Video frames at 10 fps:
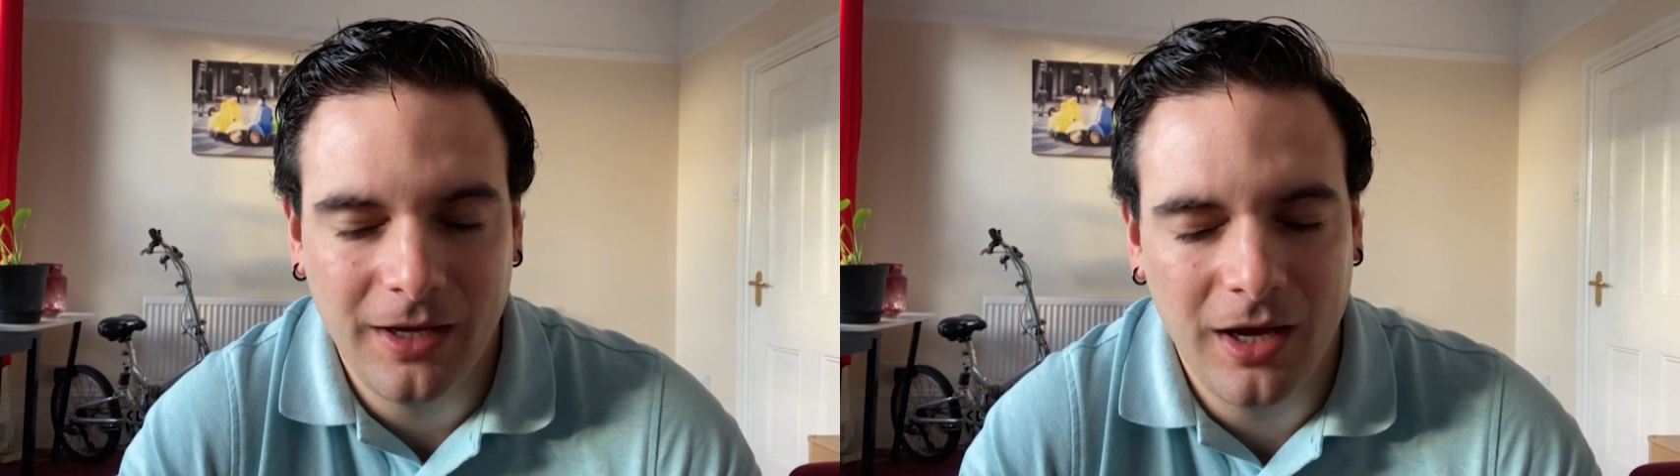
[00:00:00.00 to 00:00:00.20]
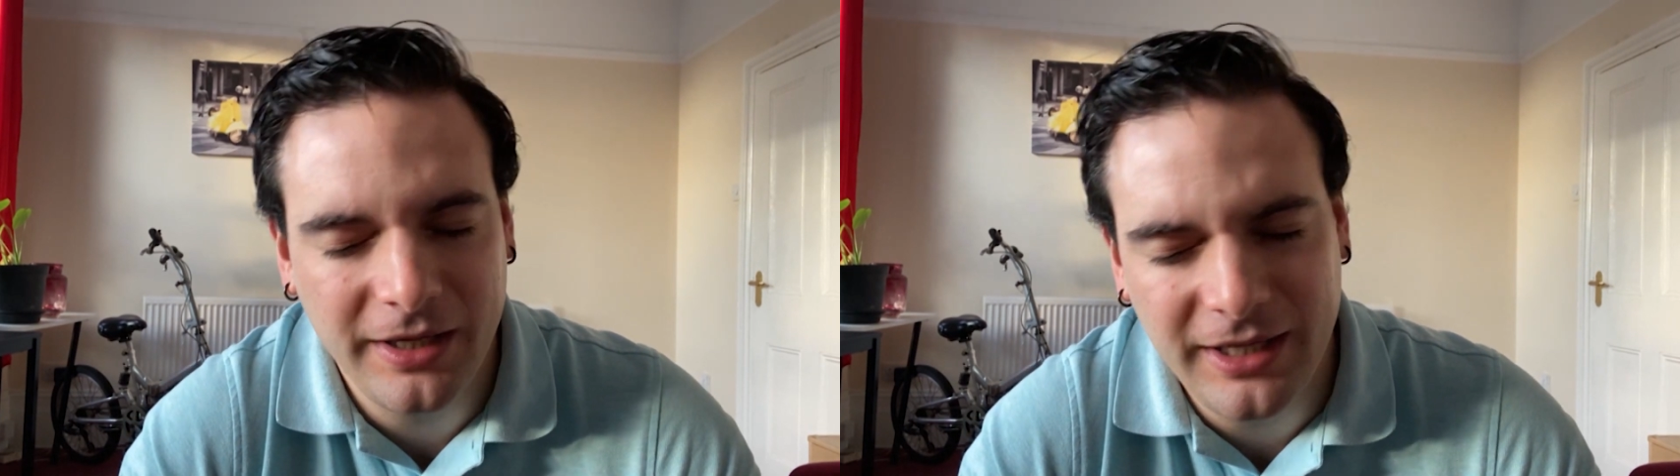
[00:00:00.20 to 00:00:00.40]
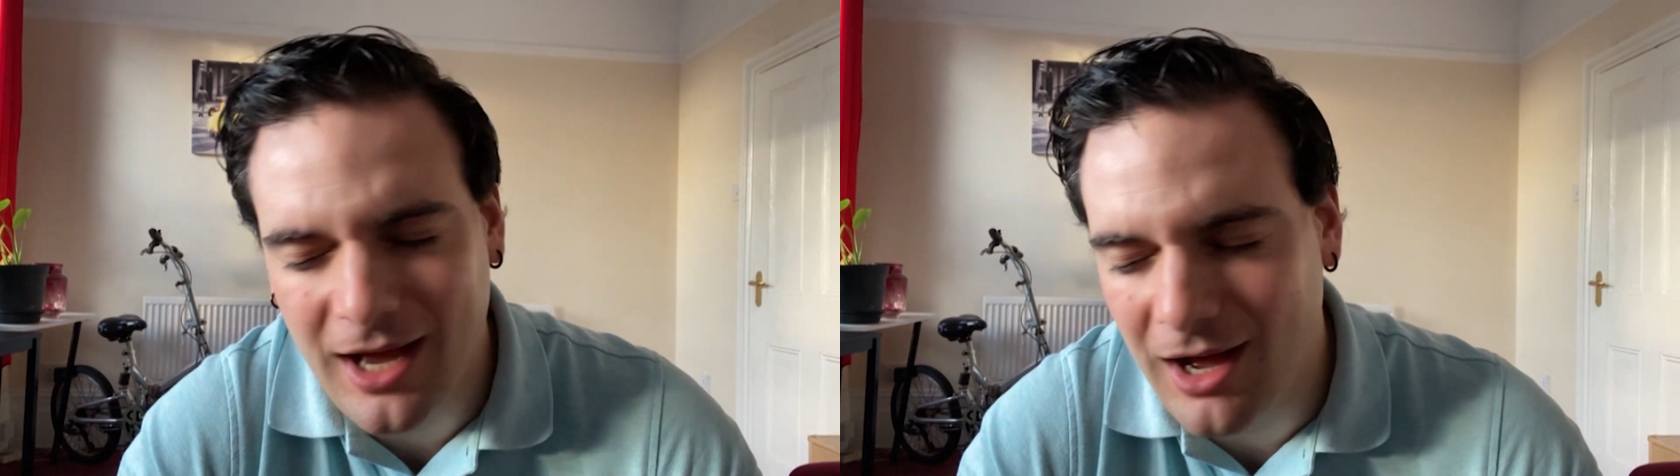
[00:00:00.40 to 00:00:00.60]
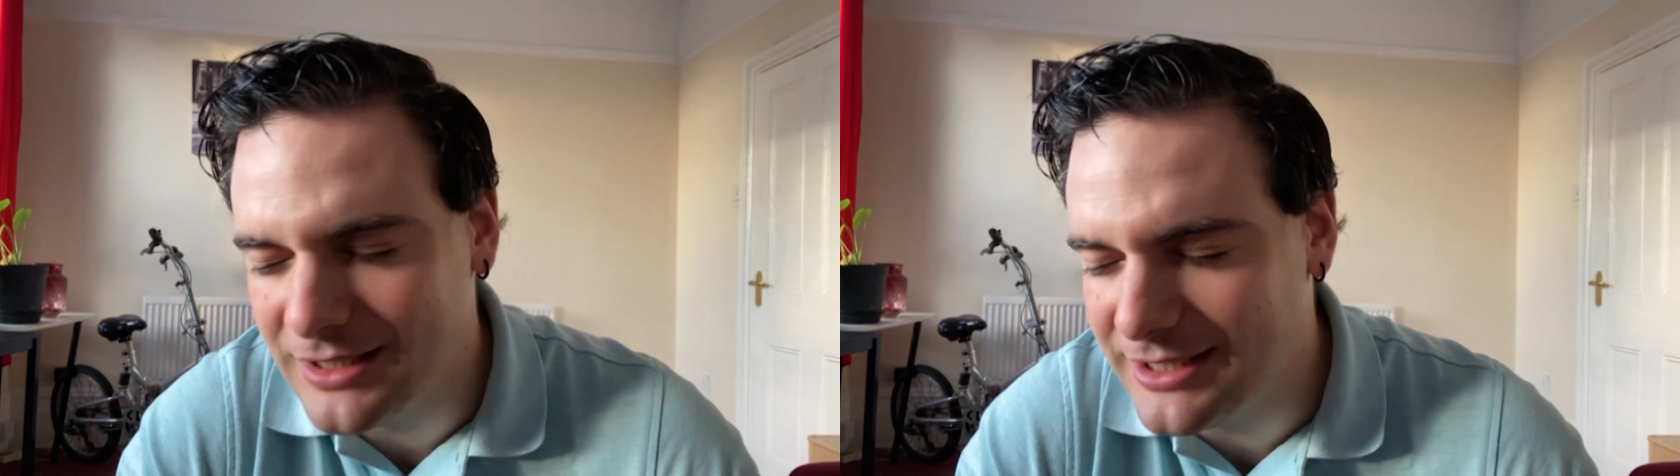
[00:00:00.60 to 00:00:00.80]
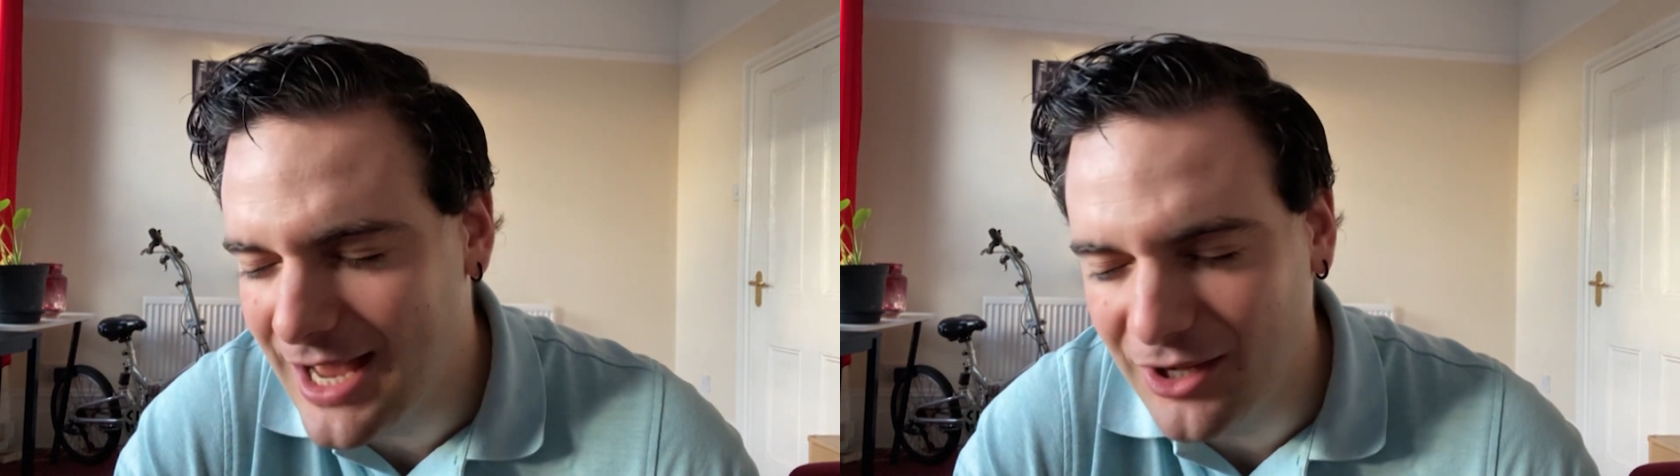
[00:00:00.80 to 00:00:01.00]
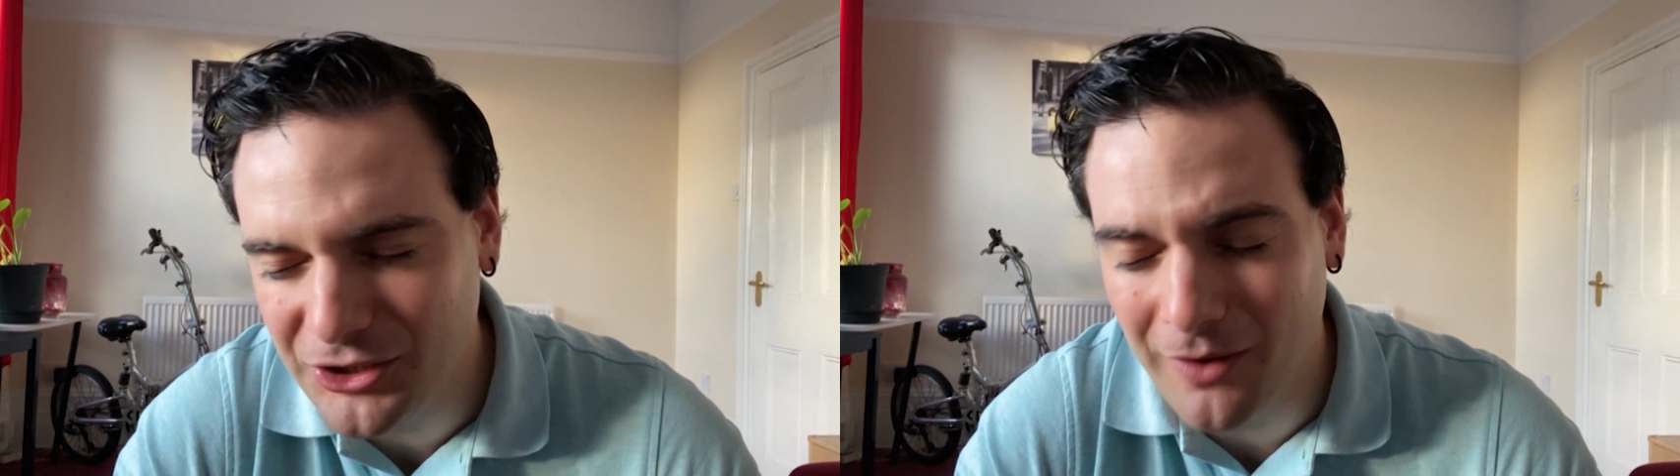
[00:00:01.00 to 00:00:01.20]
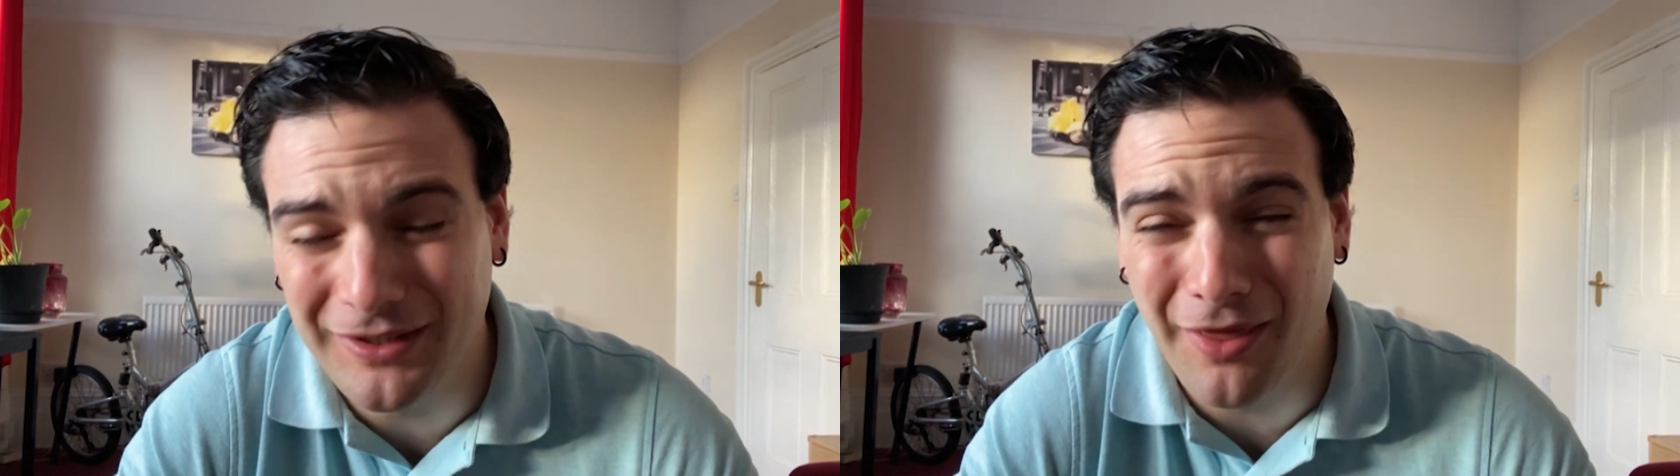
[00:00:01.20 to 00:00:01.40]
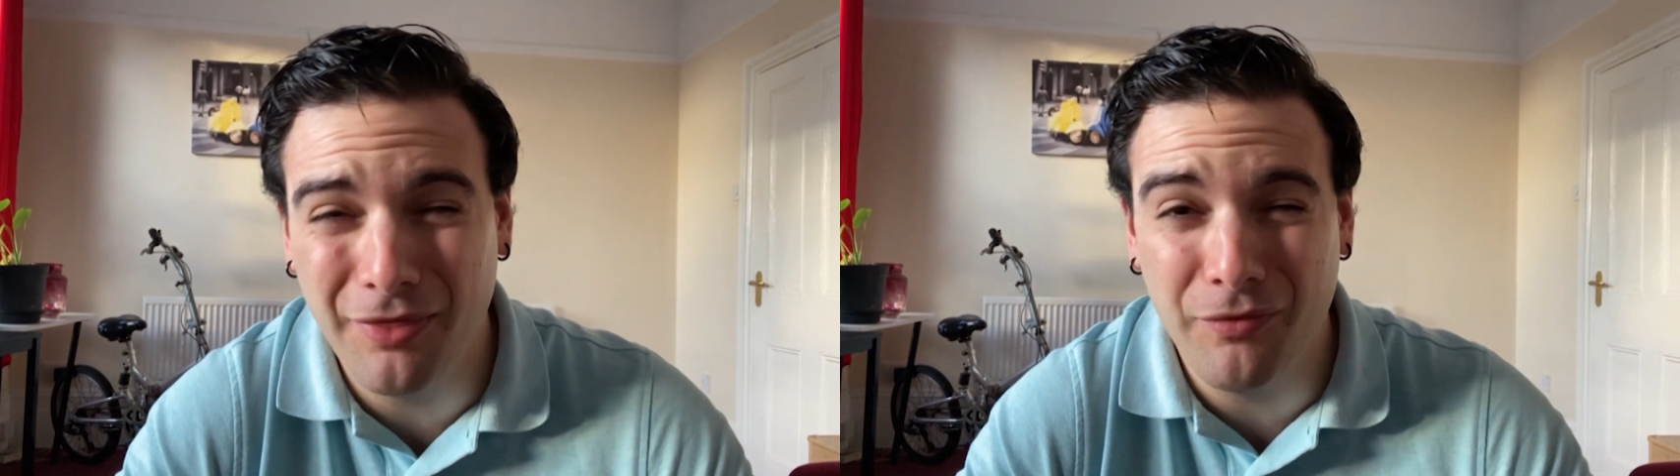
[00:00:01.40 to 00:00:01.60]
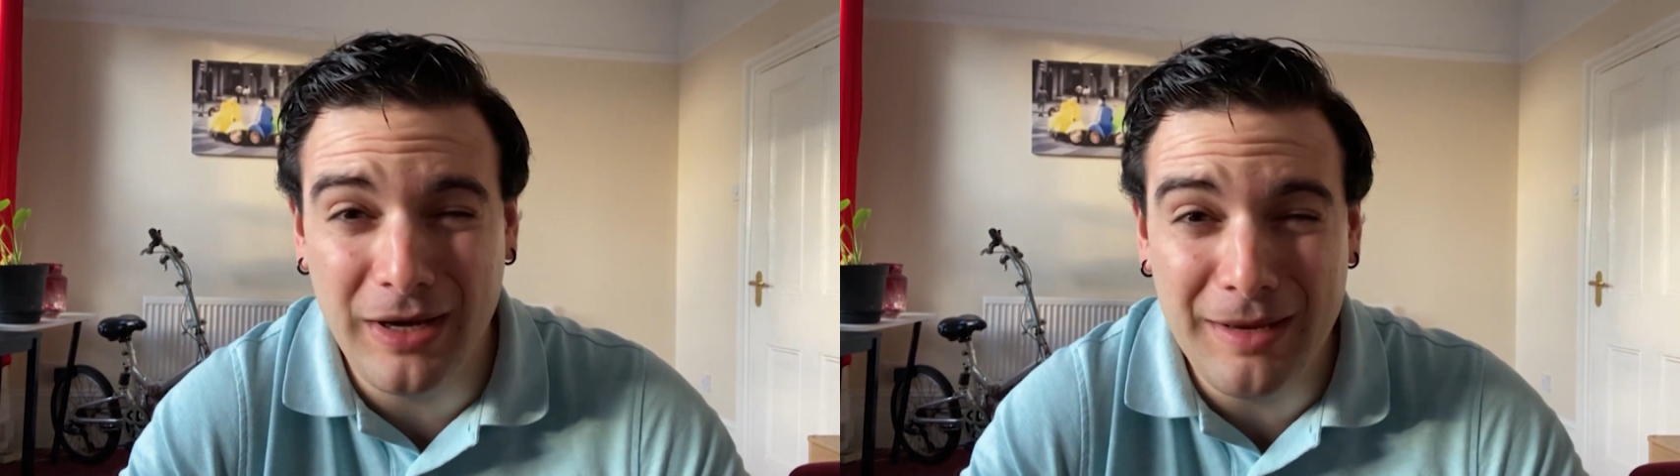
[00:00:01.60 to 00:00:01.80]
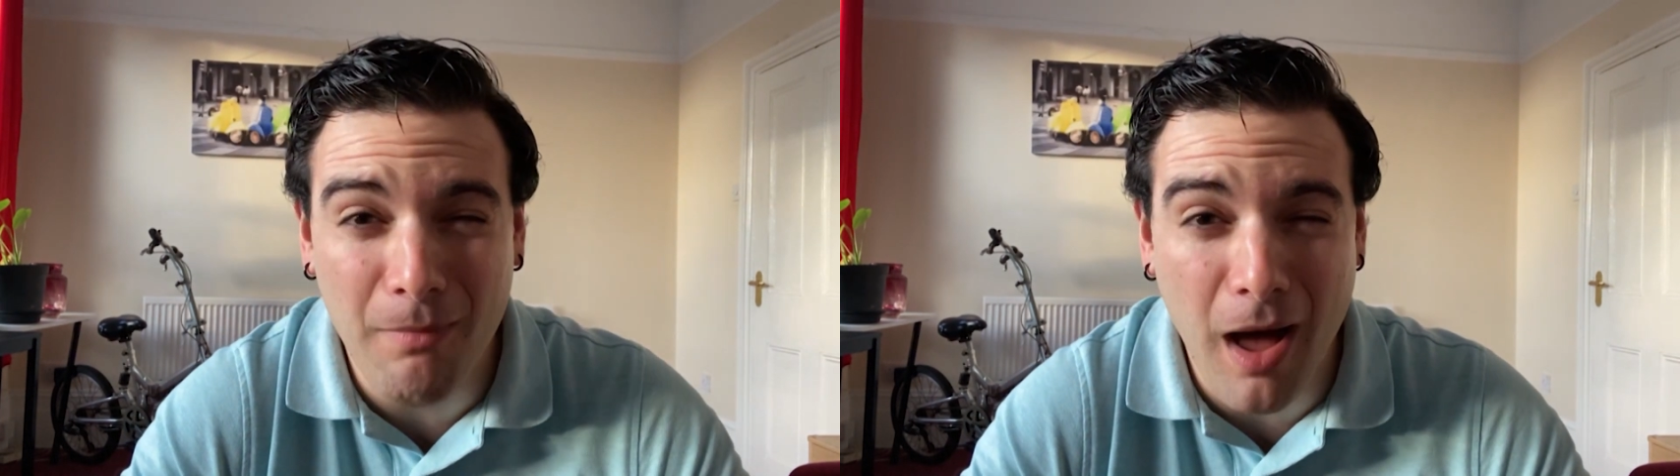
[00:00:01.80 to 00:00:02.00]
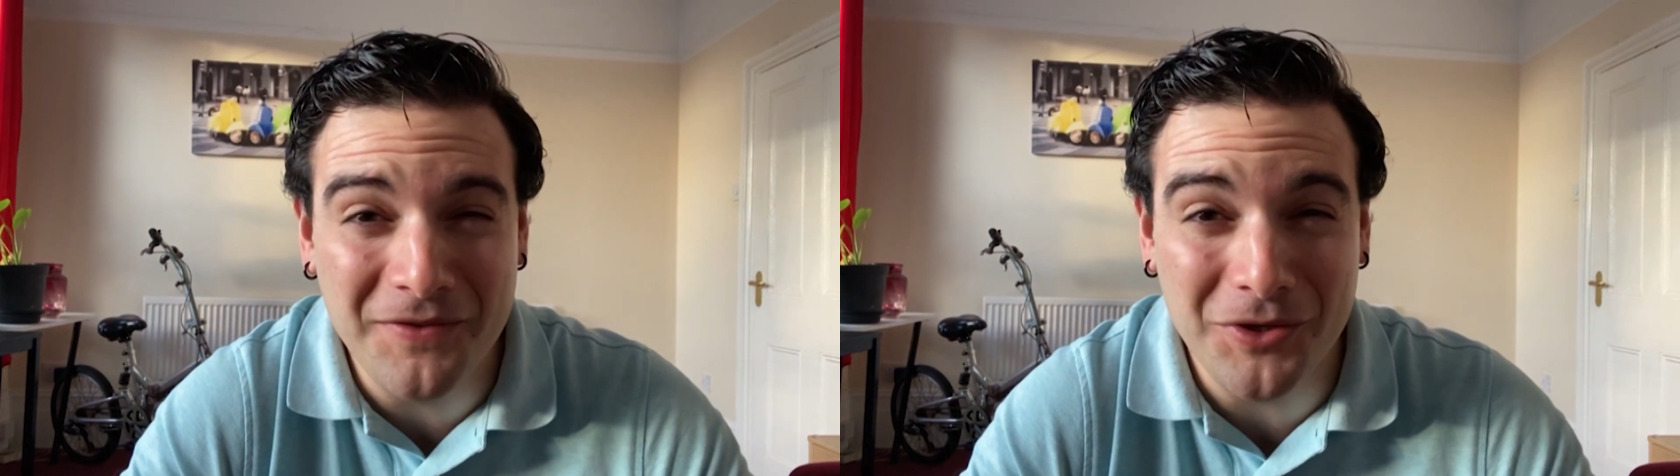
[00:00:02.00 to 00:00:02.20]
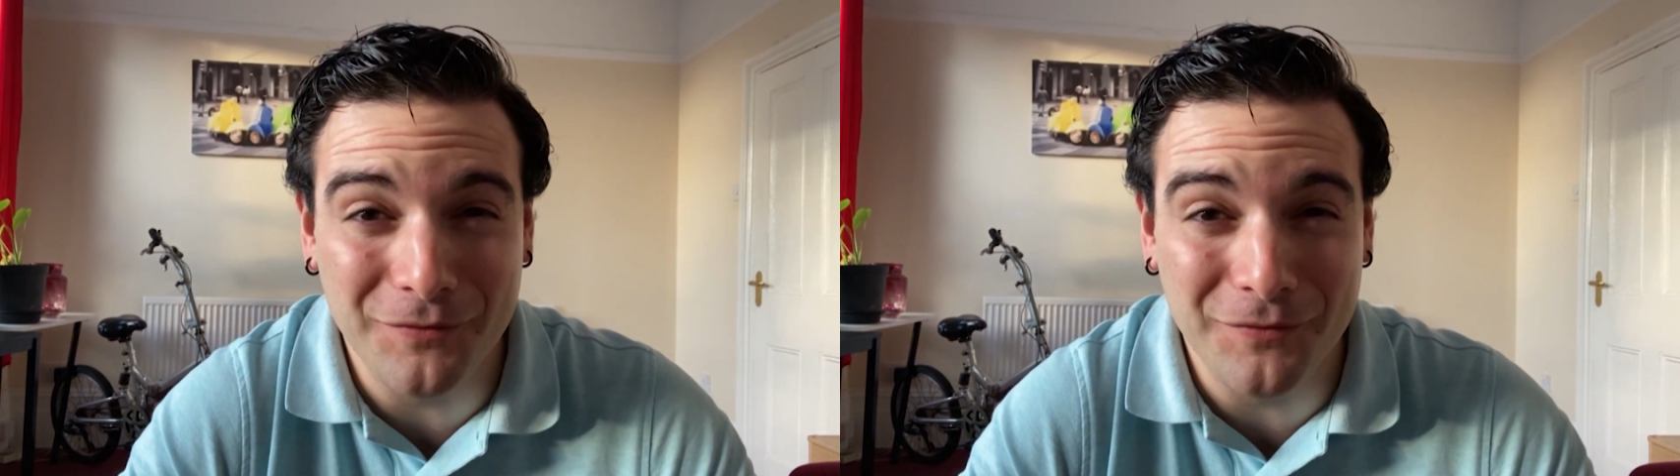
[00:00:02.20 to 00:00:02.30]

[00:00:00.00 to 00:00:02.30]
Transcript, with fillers: I can't tell you after three months